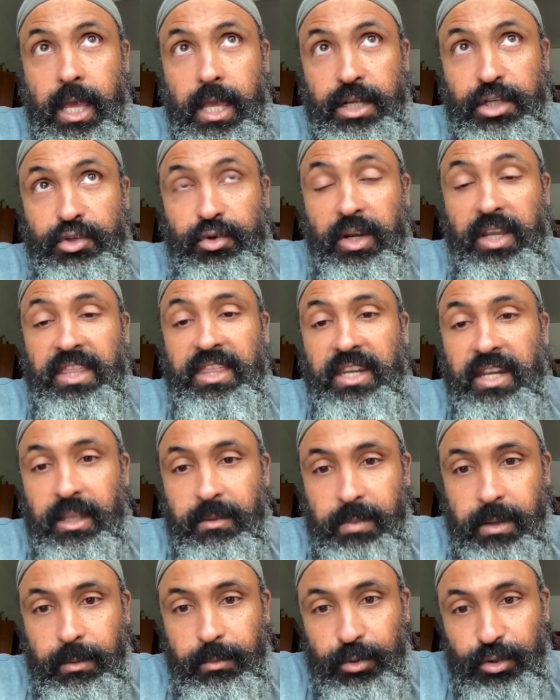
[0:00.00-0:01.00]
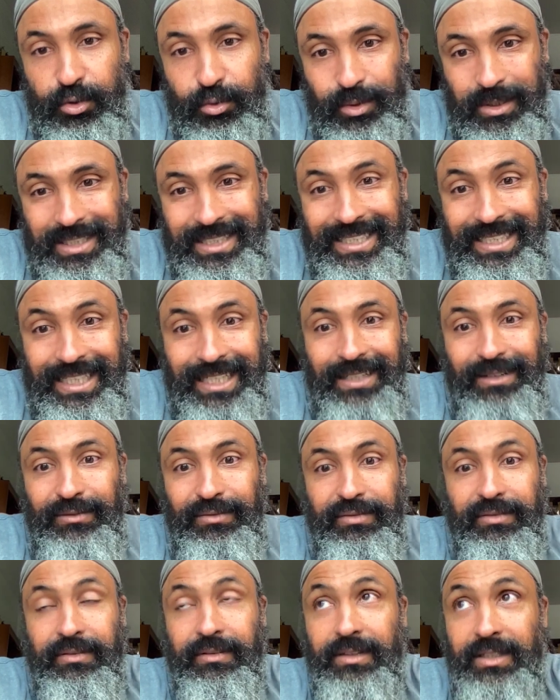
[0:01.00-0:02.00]
strengthening people to
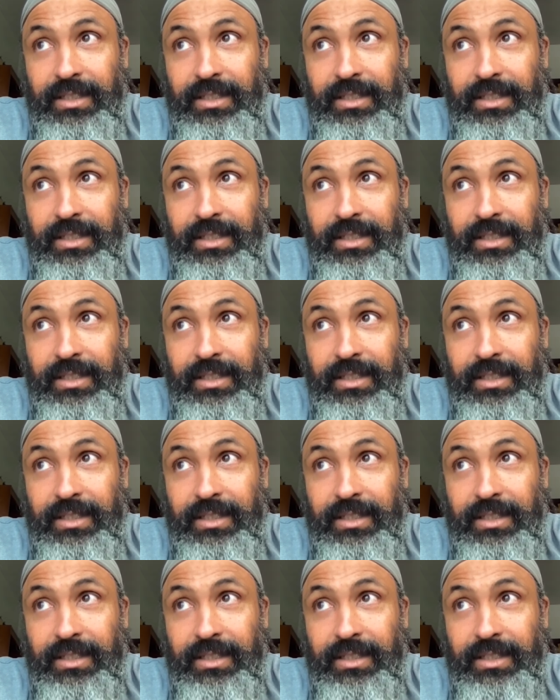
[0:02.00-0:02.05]
receive